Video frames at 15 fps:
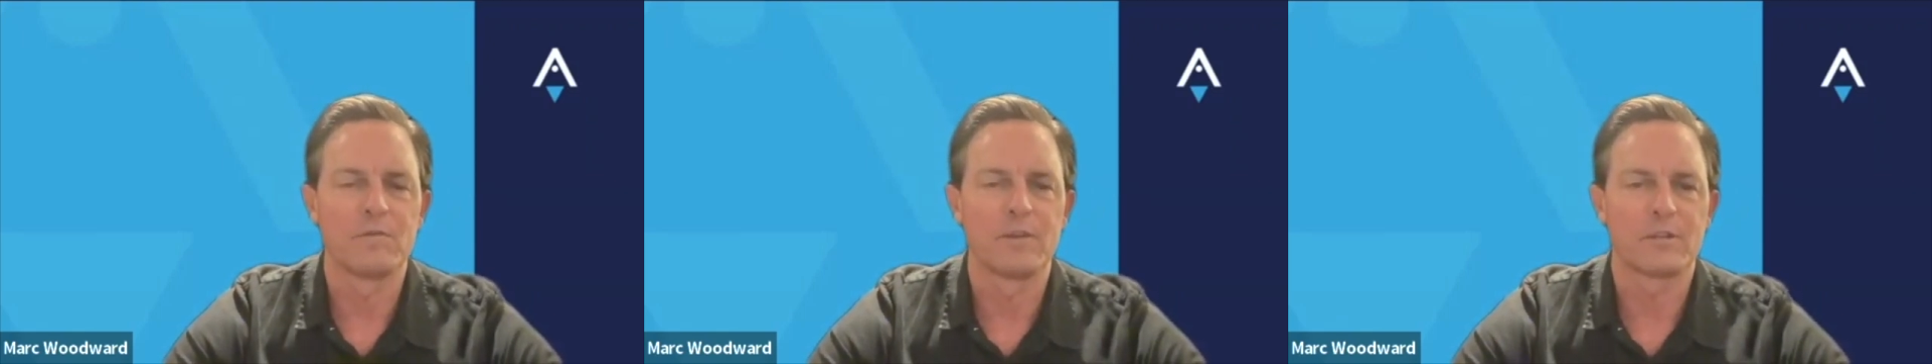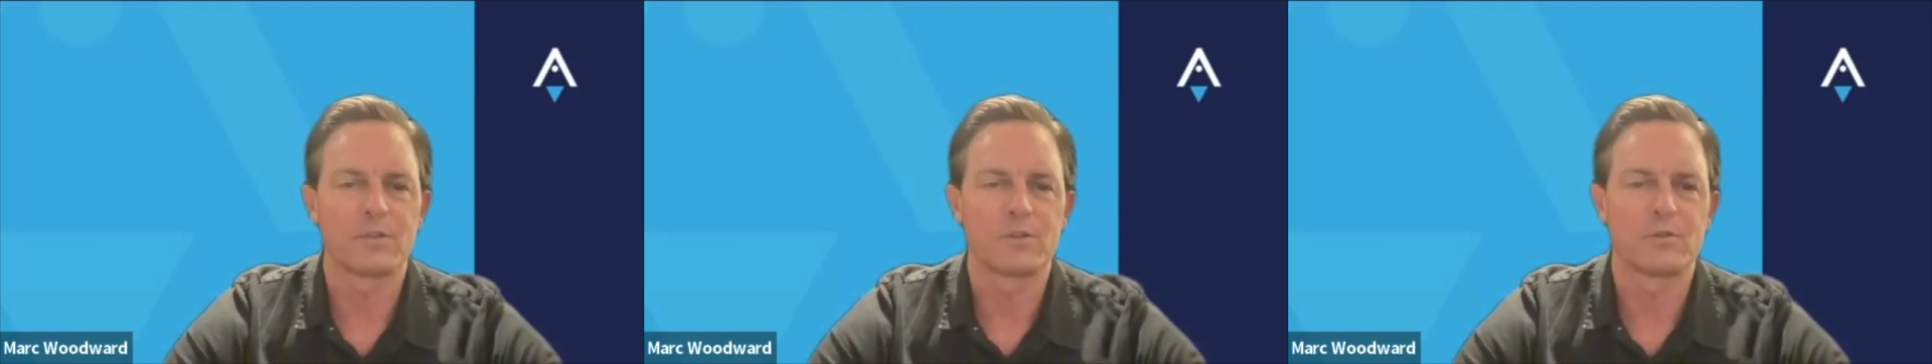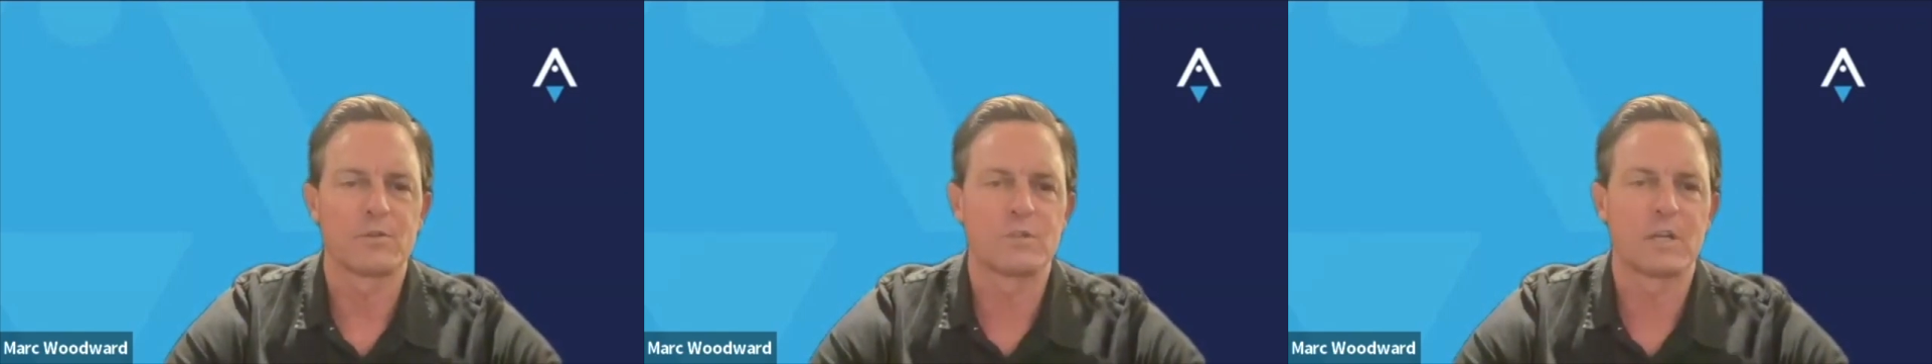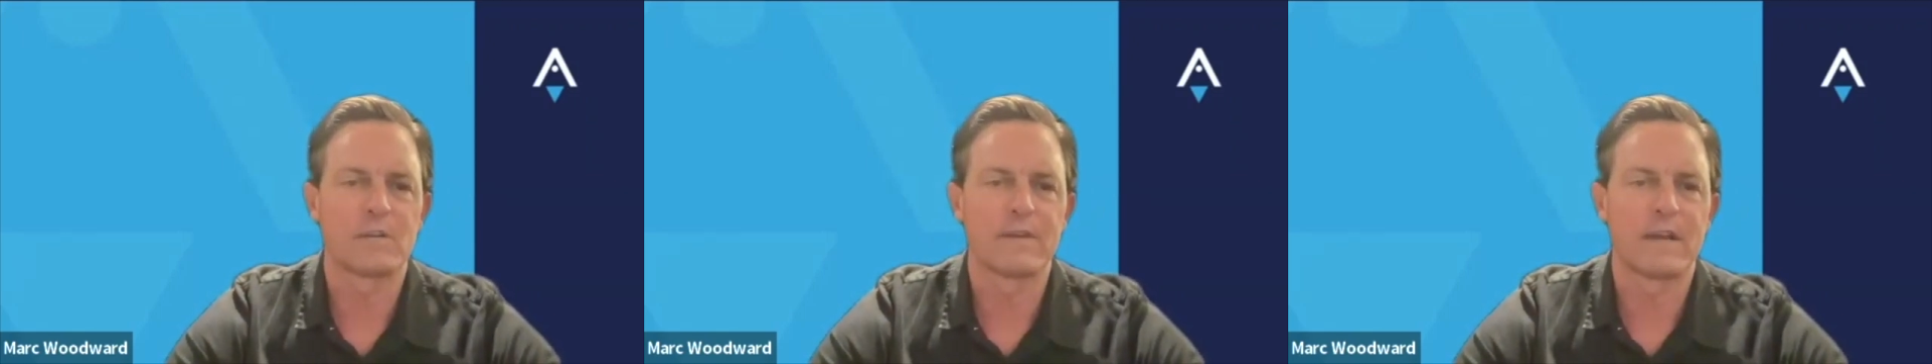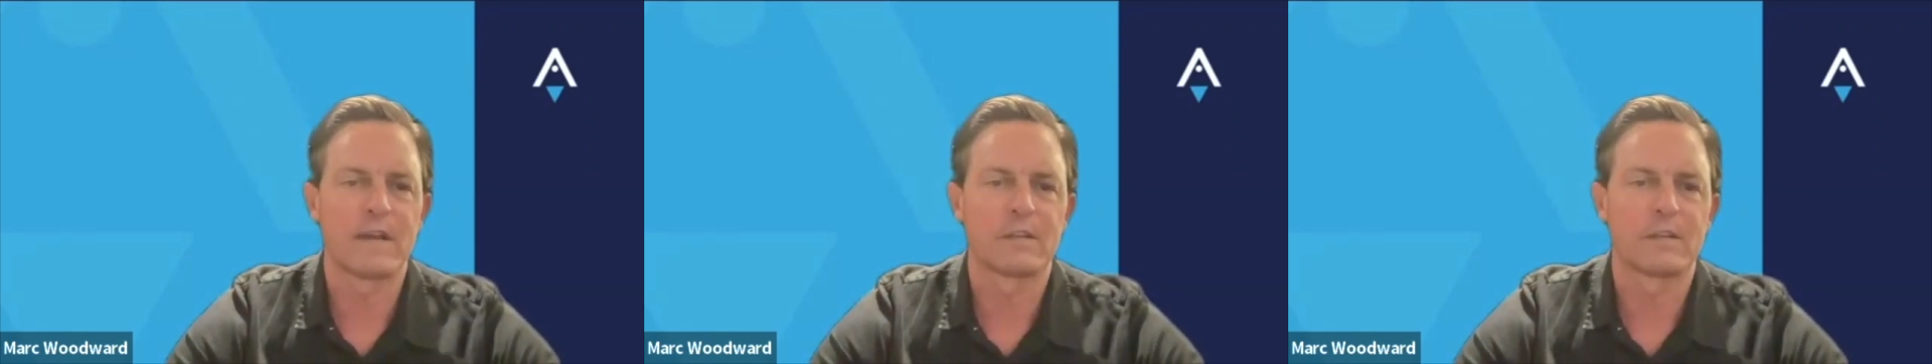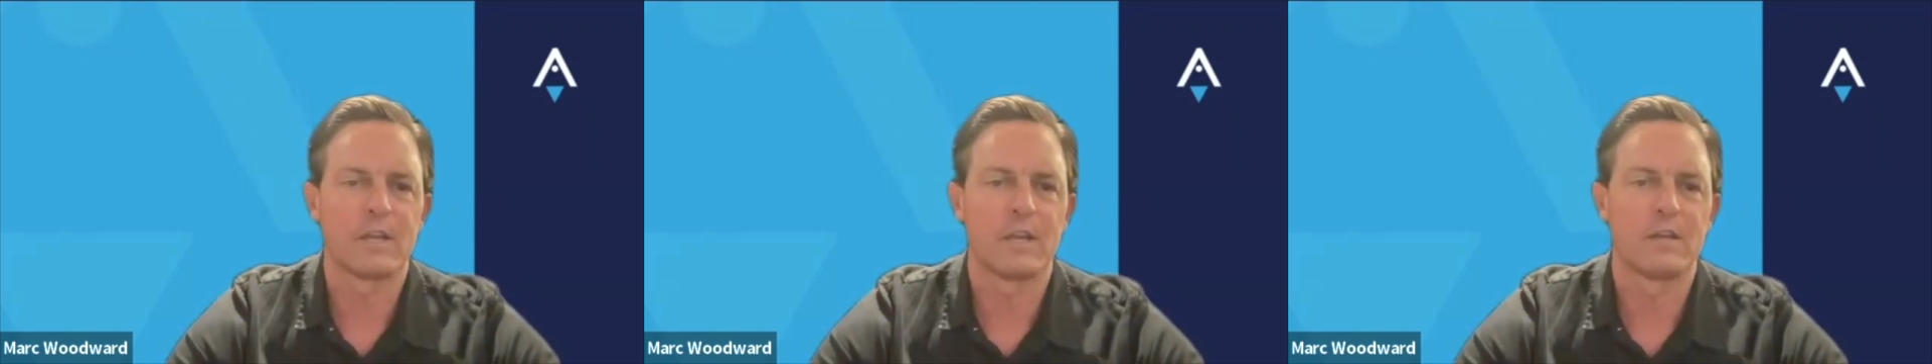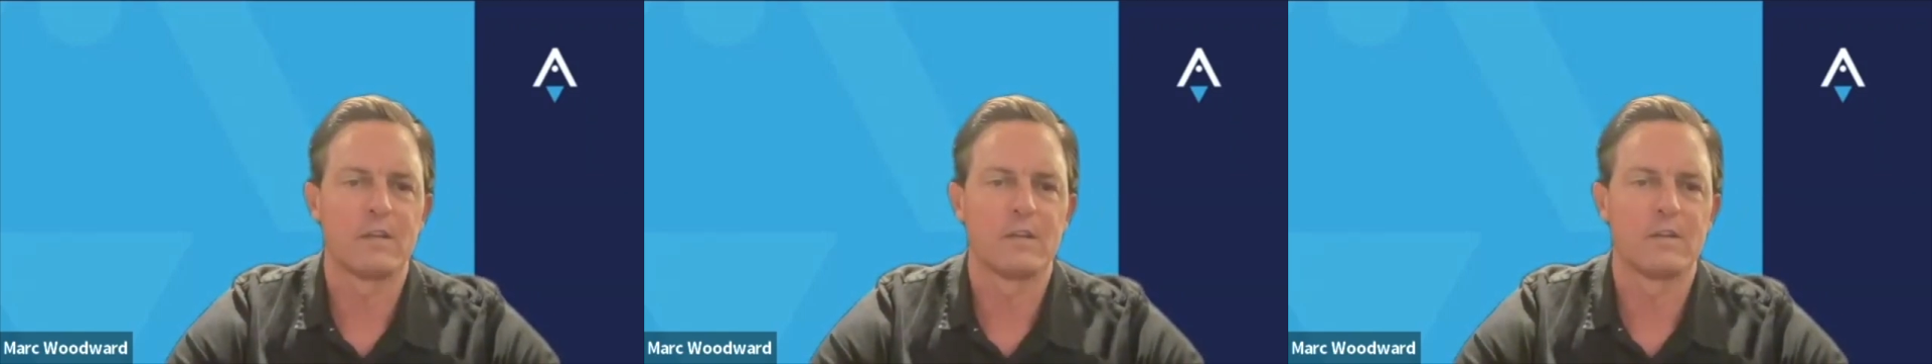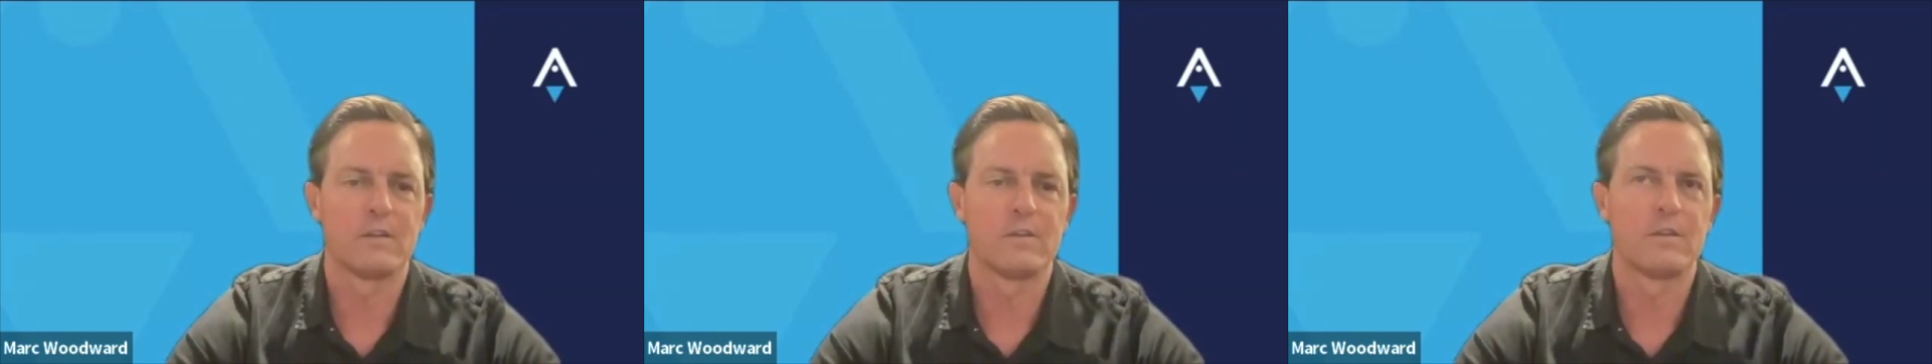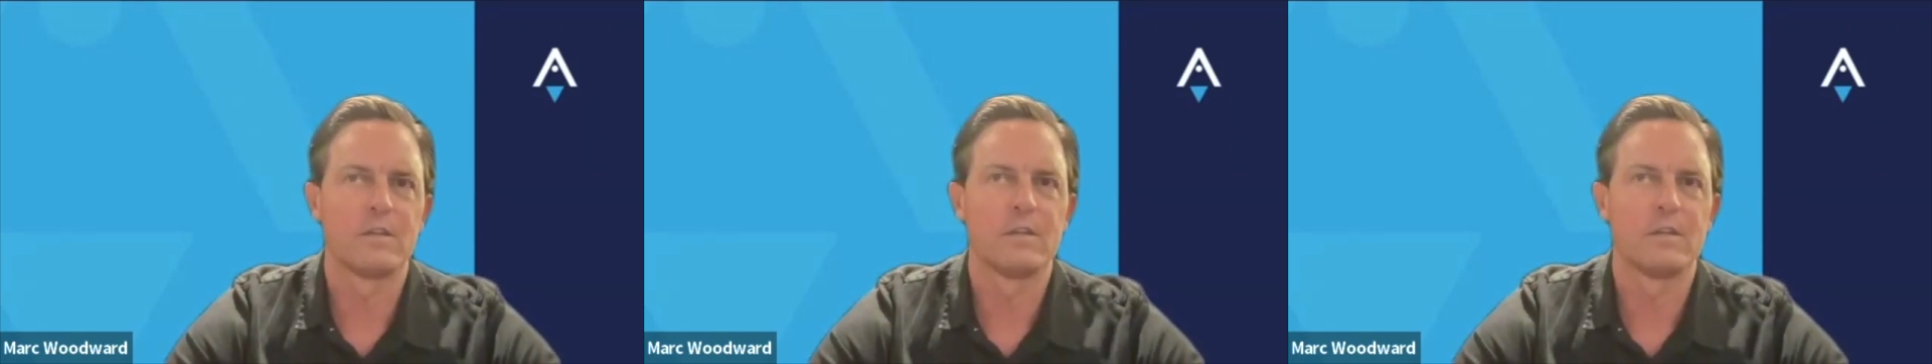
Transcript: investors that have allocated